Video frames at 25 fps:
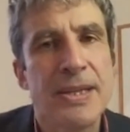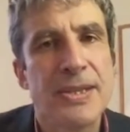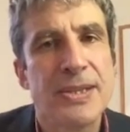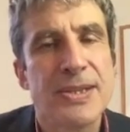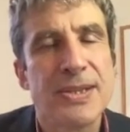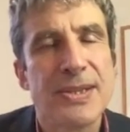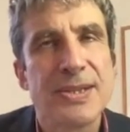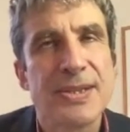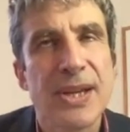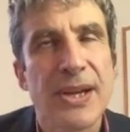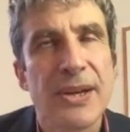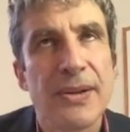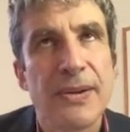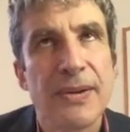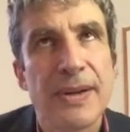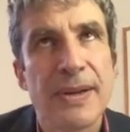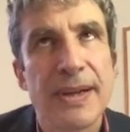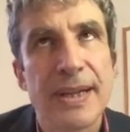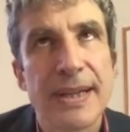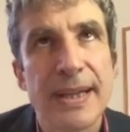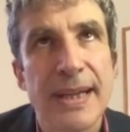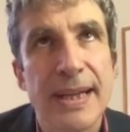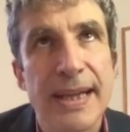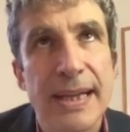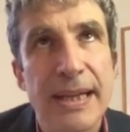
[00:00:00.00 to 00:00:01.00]
So
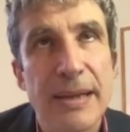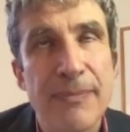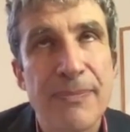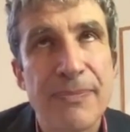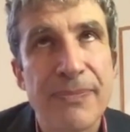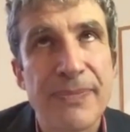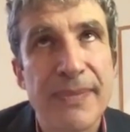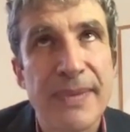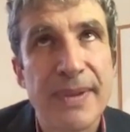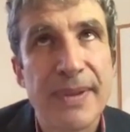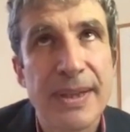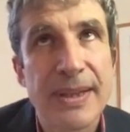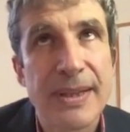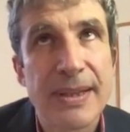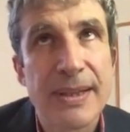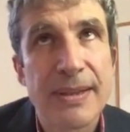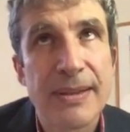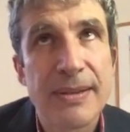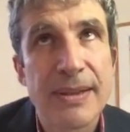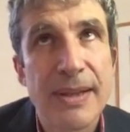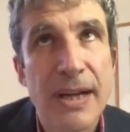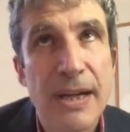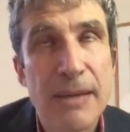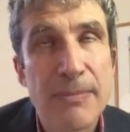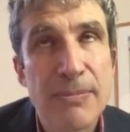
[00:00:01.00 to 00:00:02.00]
um,
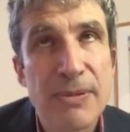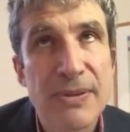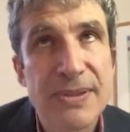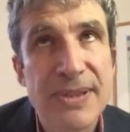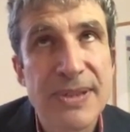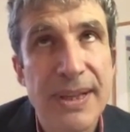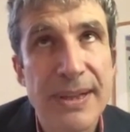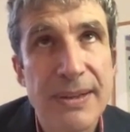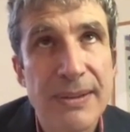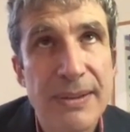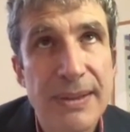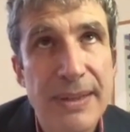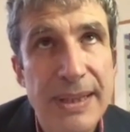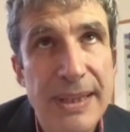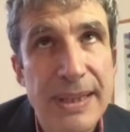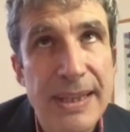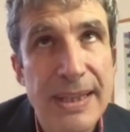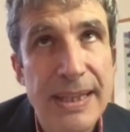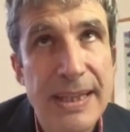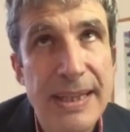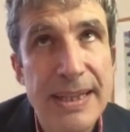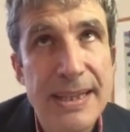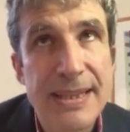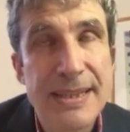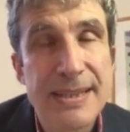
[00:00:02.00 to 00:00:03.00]
carpal tunnel
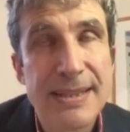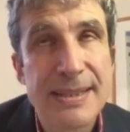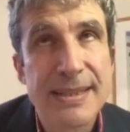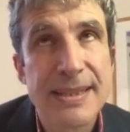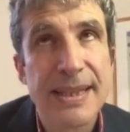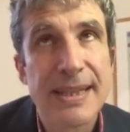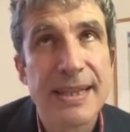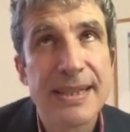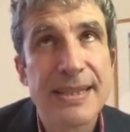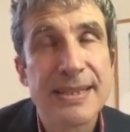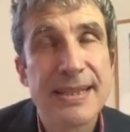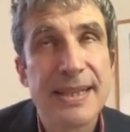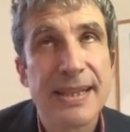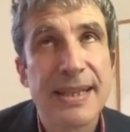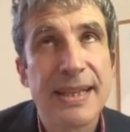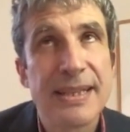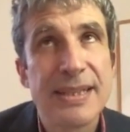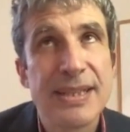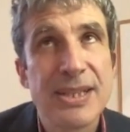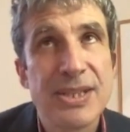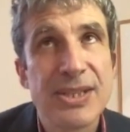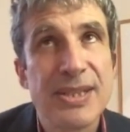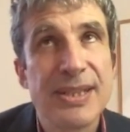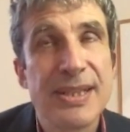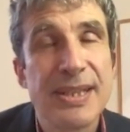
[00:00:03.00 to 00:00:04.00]
is is a
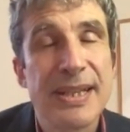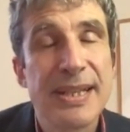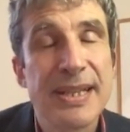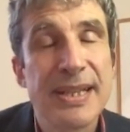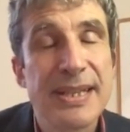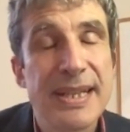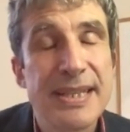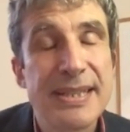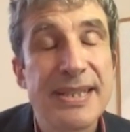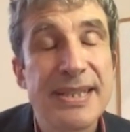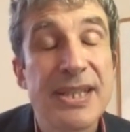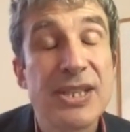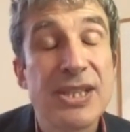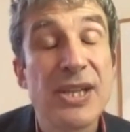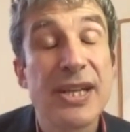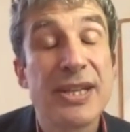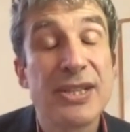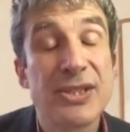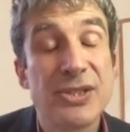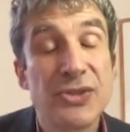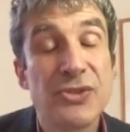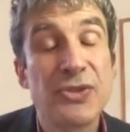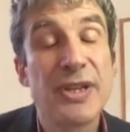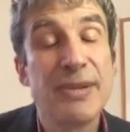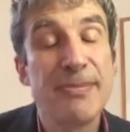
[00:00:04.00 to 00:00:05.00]
condition that is
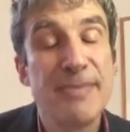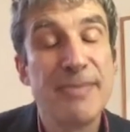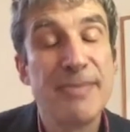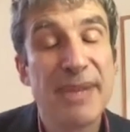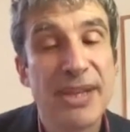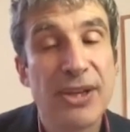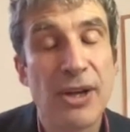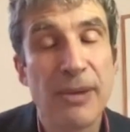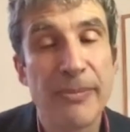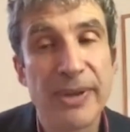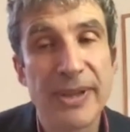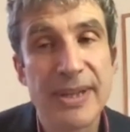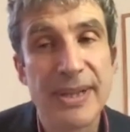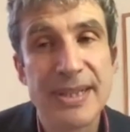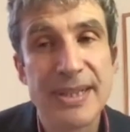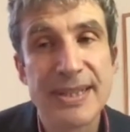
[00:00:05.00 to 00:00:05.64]
extremely common.